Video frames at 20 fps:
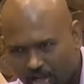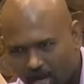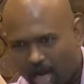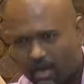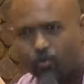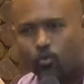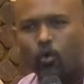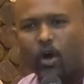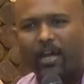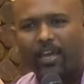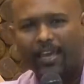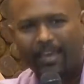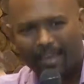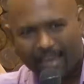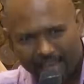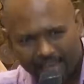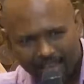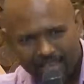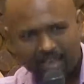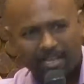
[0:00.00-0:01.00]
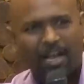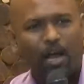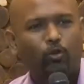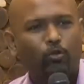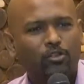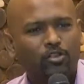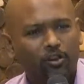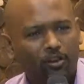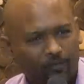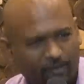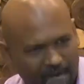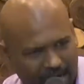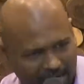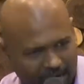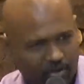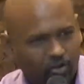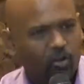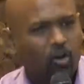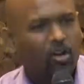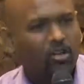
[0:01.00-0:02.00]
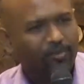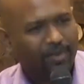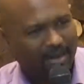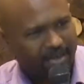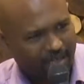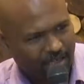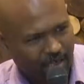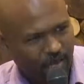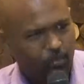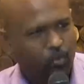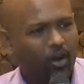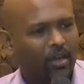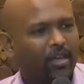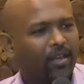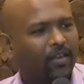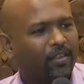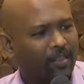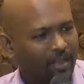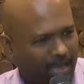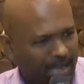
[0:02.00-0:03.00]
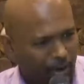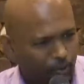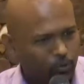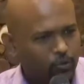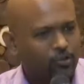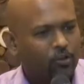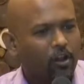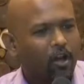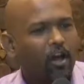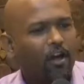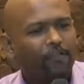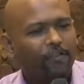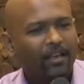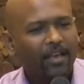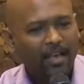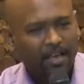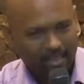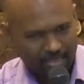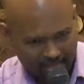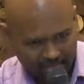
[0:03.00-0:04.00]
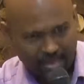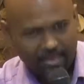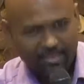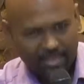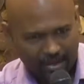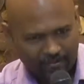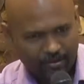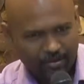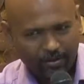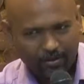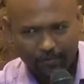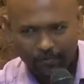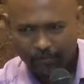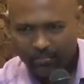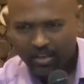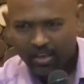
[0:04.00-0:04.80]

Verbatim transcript: not walking in the counsel of God or automatically walking in the counsel of the devil.